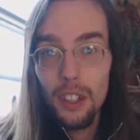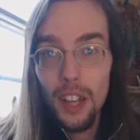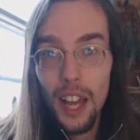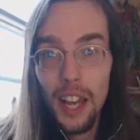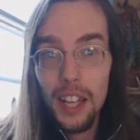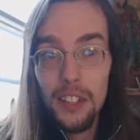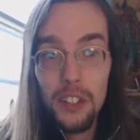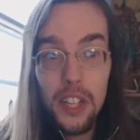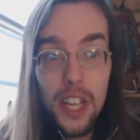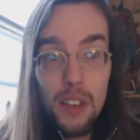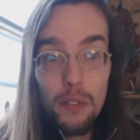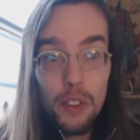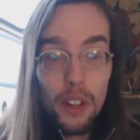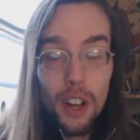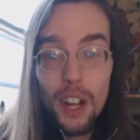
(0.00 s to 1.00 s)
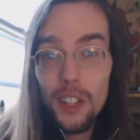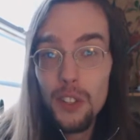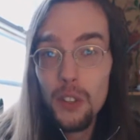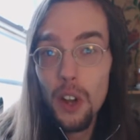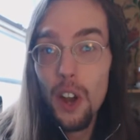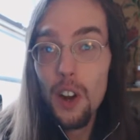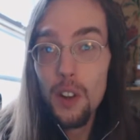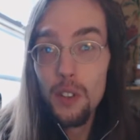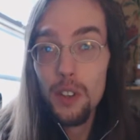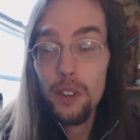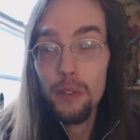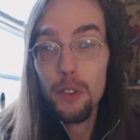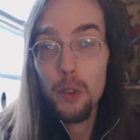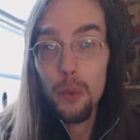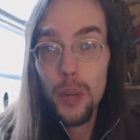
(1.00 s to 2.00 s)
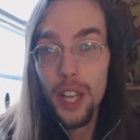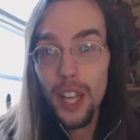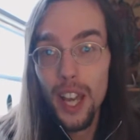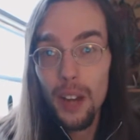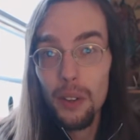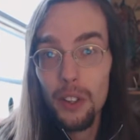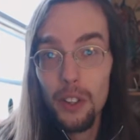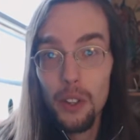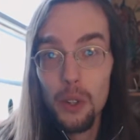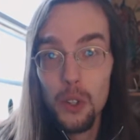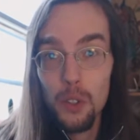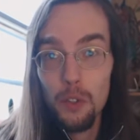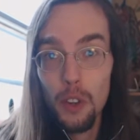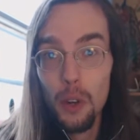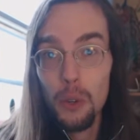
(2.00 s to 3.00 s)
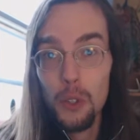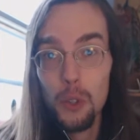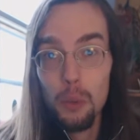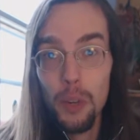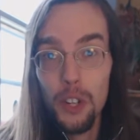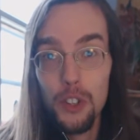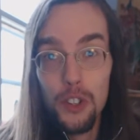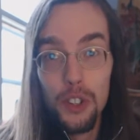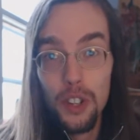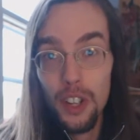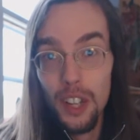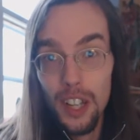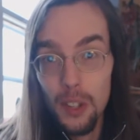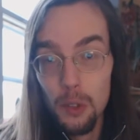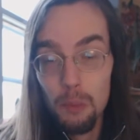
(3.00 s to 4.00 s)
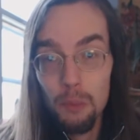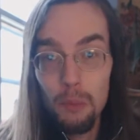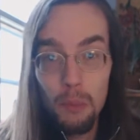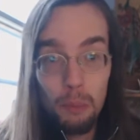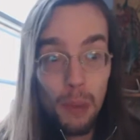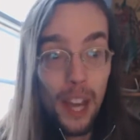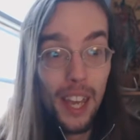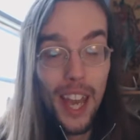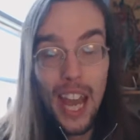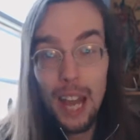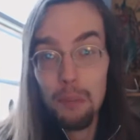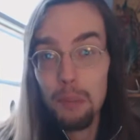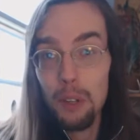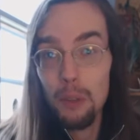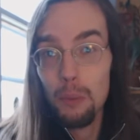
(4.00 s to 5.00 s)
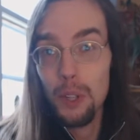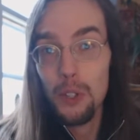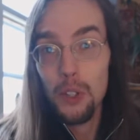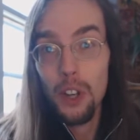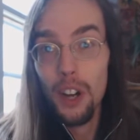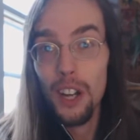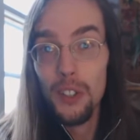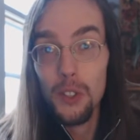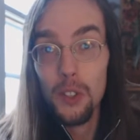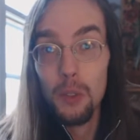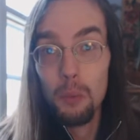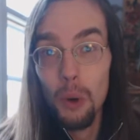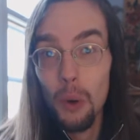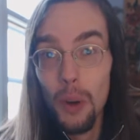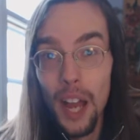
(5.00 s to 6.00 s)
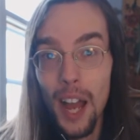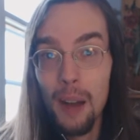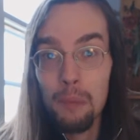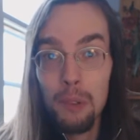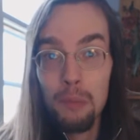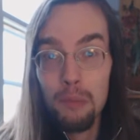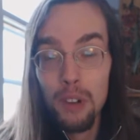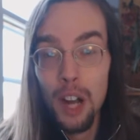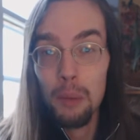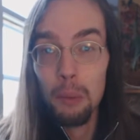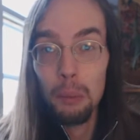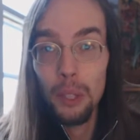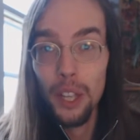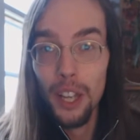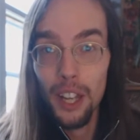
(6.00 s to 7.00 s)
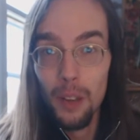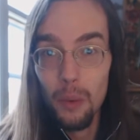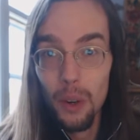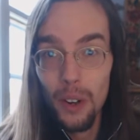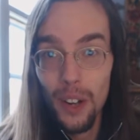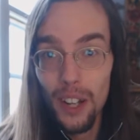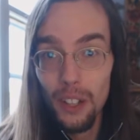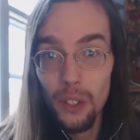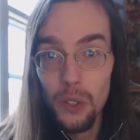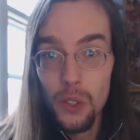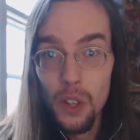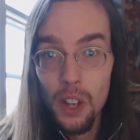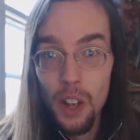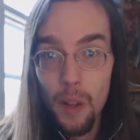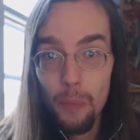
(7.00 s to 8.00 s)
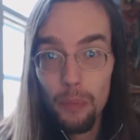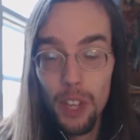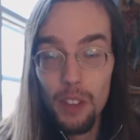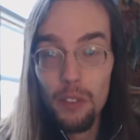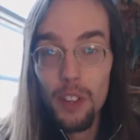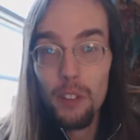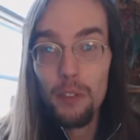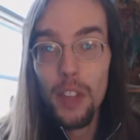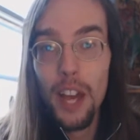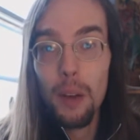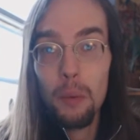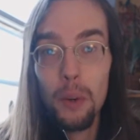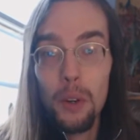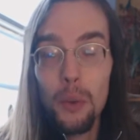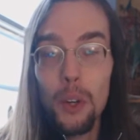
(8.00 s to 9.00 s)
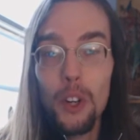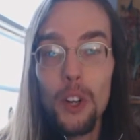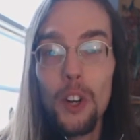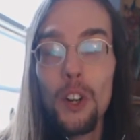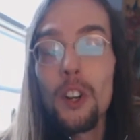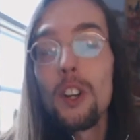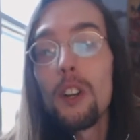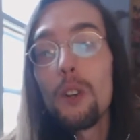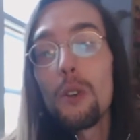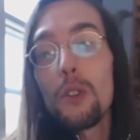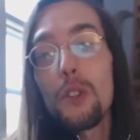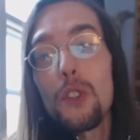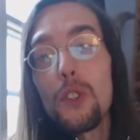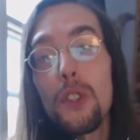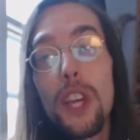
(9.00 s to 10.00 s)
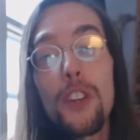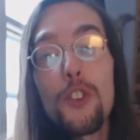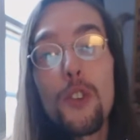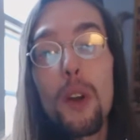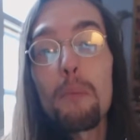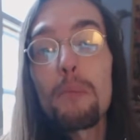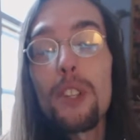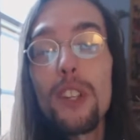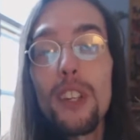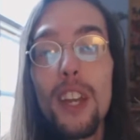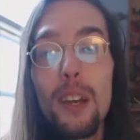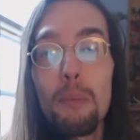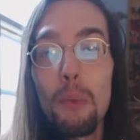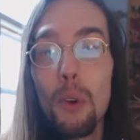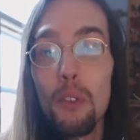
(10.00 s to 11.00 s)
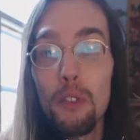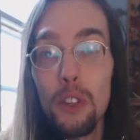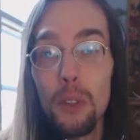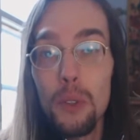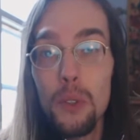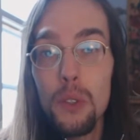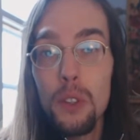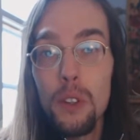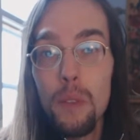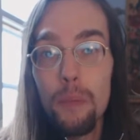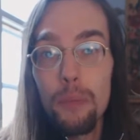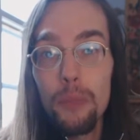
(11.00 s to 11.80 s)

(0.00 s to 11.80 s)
And even odds are that if you recounted those votes, which might happen in Wisconsin, won't happen probably anywhere else, even if that were to occur, who's to say Trump didn't get more votes?